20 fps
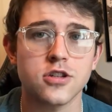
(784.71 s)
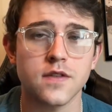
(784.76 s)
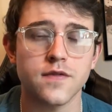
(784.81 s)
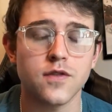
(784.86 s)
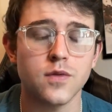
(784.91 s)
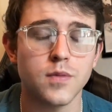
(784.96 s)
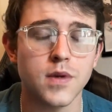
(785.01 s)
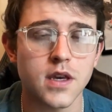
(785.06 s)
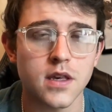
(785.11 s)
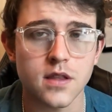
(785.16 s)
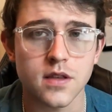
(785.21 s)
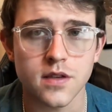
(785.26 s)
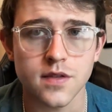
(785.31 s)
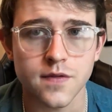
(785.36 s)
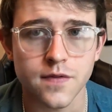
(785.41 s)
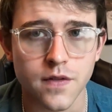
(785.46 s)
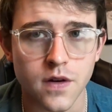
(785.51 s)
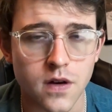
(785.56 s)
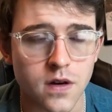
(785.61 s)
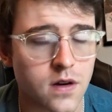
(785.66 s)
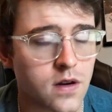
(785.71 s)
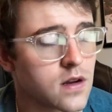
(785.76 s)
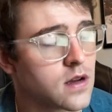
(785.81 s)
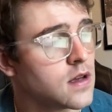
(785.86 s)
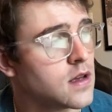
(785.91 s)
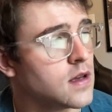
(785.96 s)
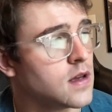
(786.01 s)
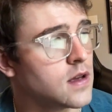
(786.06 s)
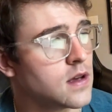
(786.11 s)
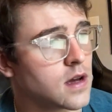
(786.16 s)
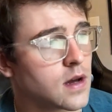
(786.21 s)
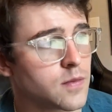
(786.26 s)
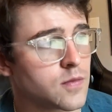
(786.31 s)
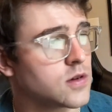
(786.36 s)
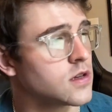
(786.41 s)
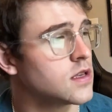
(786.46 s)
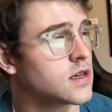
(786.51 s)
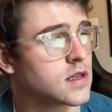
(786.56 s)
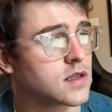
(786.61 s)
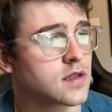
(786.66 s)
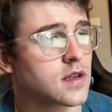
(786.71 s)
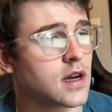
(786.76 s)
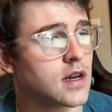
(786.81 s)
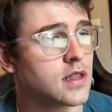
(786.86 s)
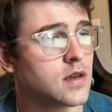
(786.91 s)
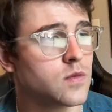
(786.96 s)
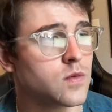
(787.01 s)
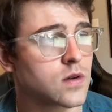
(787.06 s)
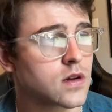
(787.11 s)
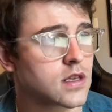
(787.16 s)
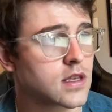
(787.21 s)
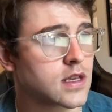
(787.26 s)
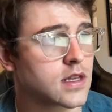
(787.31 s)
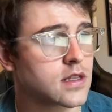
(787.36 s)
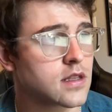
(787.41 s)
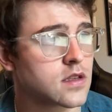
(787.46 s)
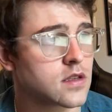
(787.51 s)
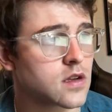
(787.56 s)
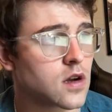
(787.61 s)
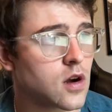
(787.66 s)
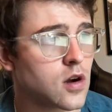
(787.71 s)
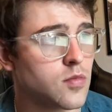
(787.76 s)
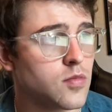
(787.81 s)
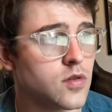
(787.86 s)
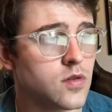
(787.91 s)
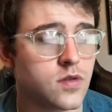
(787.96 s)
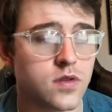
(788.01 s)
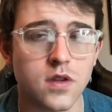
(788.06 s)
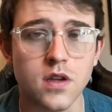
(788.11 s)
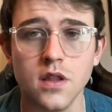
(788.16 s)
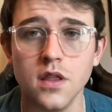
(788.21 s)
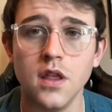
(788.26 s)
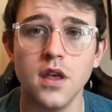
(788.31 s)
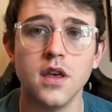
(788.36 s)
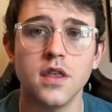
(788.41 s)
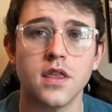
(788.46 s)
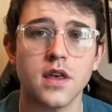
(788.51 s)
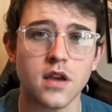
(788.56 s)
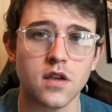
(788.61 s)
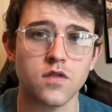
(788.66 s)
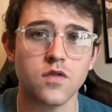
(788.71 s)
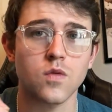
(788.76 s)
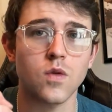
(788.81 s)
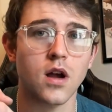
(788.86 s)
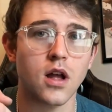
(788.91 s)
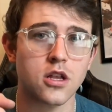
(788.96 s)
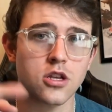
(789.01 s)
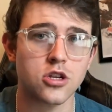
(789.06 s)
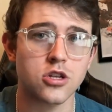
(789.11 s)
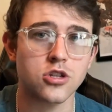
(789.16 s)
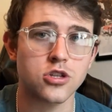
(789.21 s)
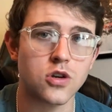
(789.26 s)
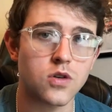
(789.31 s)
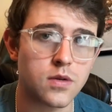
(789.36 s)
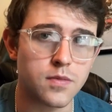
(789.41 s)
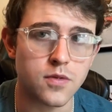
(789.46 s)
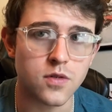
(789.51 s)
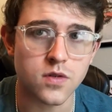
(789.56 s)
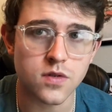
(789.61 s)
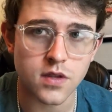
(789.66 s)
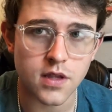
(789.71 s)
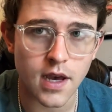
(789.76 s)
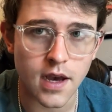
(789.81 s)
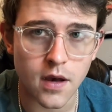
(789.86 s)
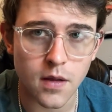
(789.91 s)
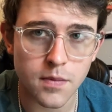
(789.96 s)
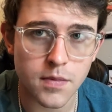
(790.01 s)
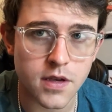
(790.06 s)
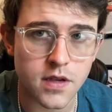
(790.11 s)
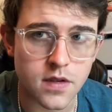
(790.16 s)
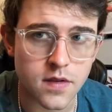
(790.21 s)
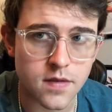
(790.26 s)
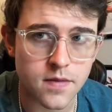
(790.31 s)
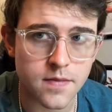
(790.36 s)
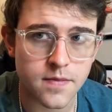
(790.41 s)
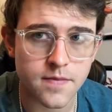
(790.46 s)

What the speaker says: If you made it this far, I'm really excited. We're gonna get this car boosted. Thanks for watching. Joey Boosted out. Peace.